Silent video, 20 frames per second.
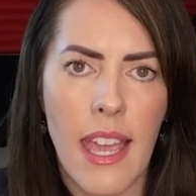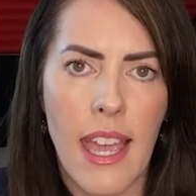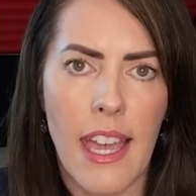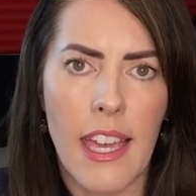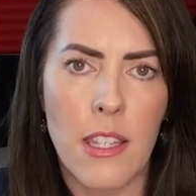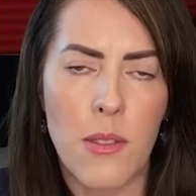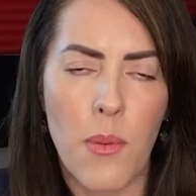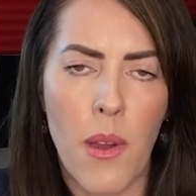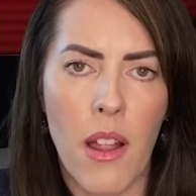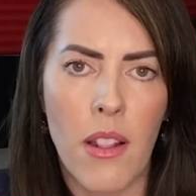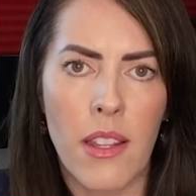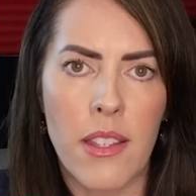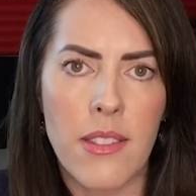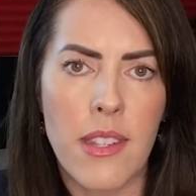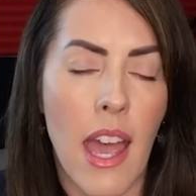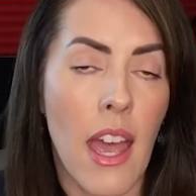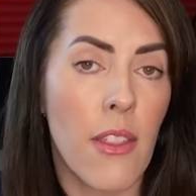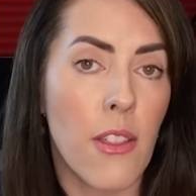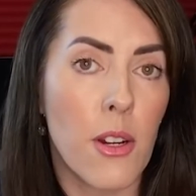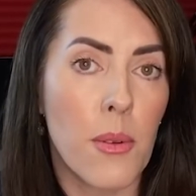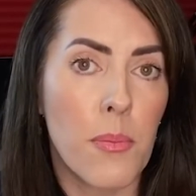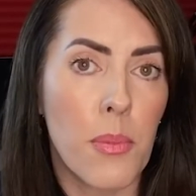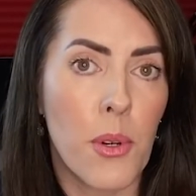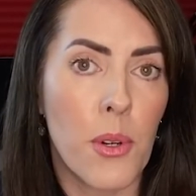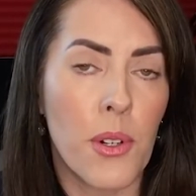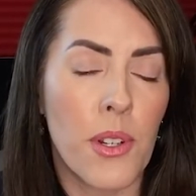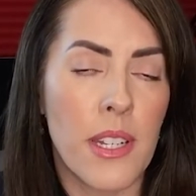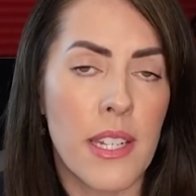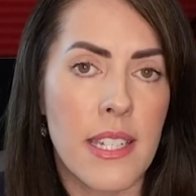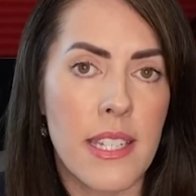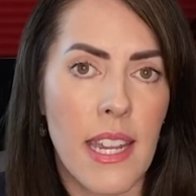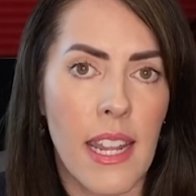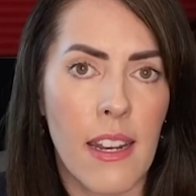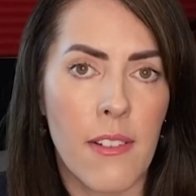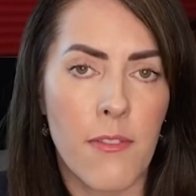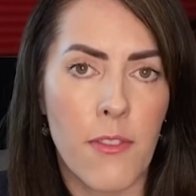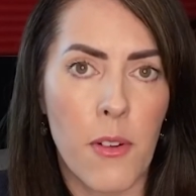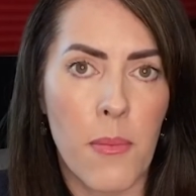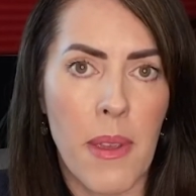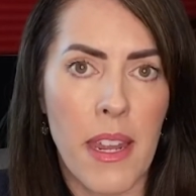as well as other pertinent
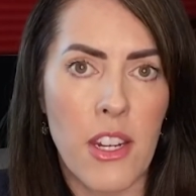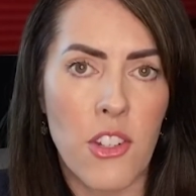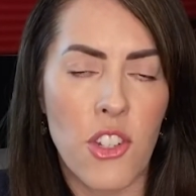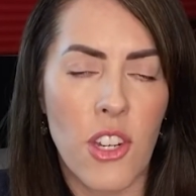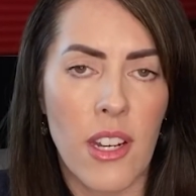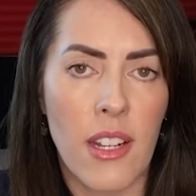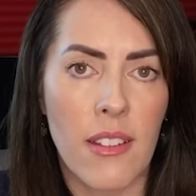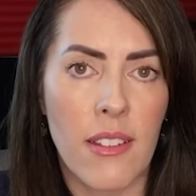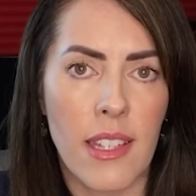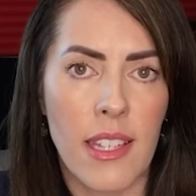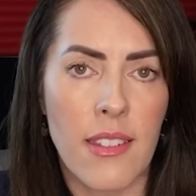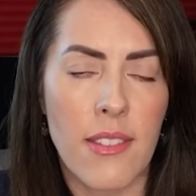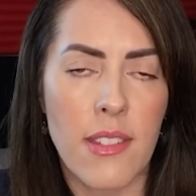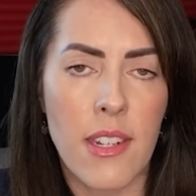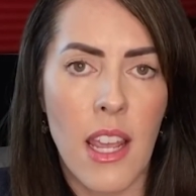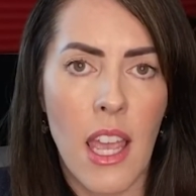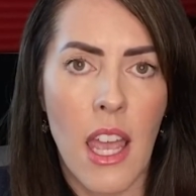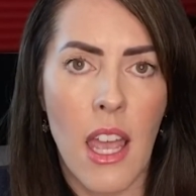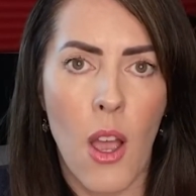information at least